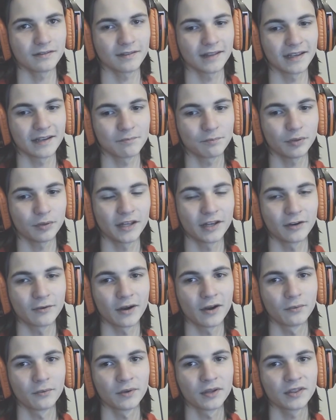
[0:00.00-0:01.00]
like played
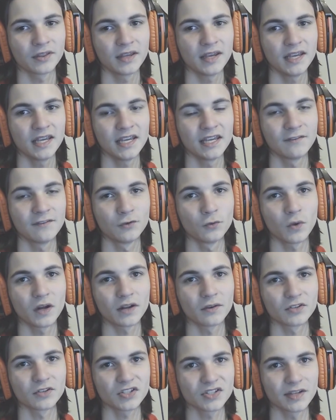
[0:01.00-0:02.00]
around with. If you
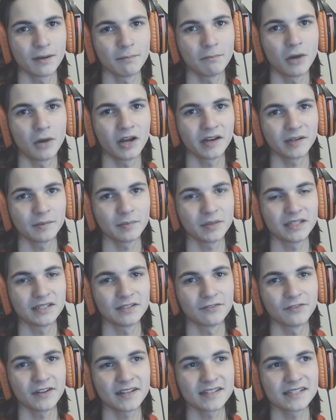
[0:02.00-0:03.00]
want some mon to be
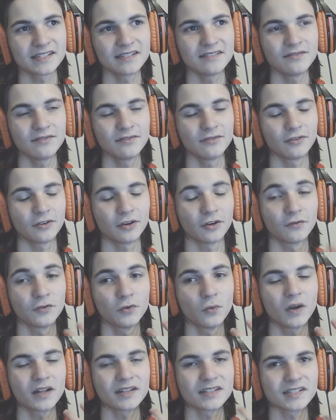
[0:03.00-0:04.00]
defensive, or if
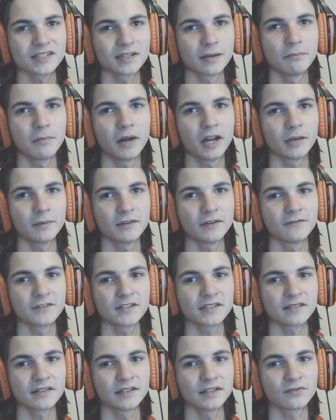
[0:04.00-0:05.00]
you want some mon to be
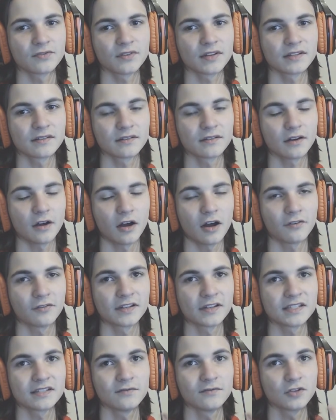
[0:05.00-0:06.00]
physically
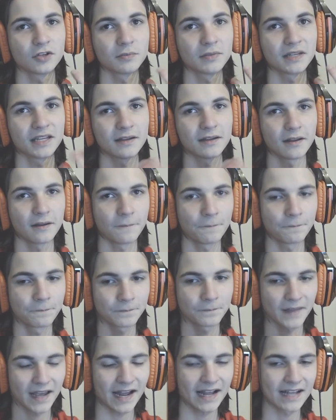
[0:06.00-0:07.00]
offensive, you can be
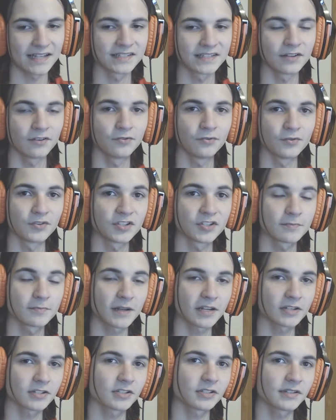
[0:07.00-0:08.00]
Azelf with
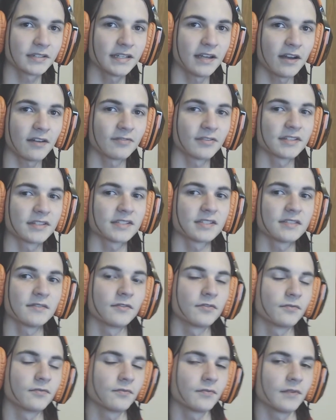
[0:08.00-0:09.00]
specially
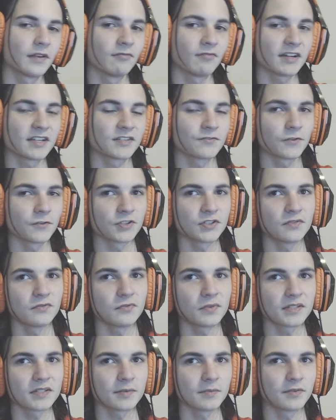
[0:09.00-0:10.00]
offensive, and vice versa.
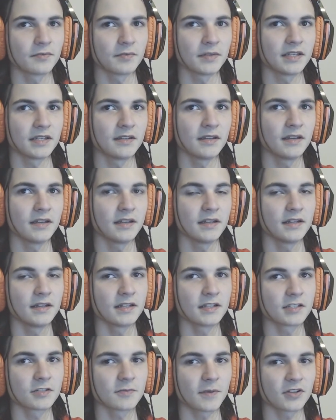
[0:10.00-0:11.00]
If you want something to be
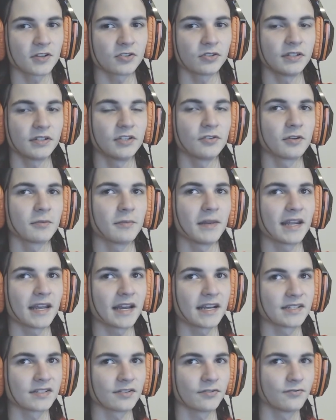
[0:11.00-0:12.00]
specially, you can make
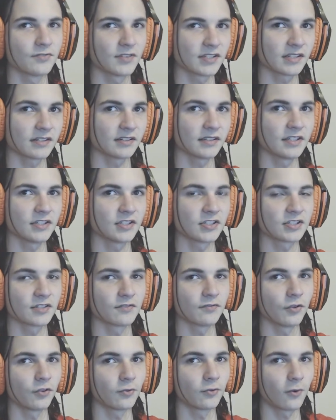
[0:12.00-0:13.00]
Azelf physically just
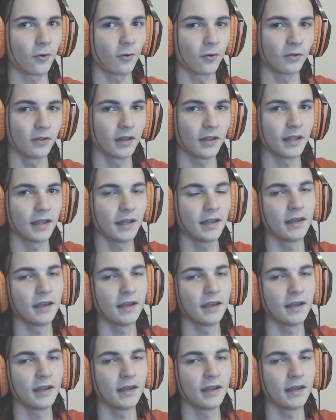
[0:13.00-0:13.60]
to fill the role.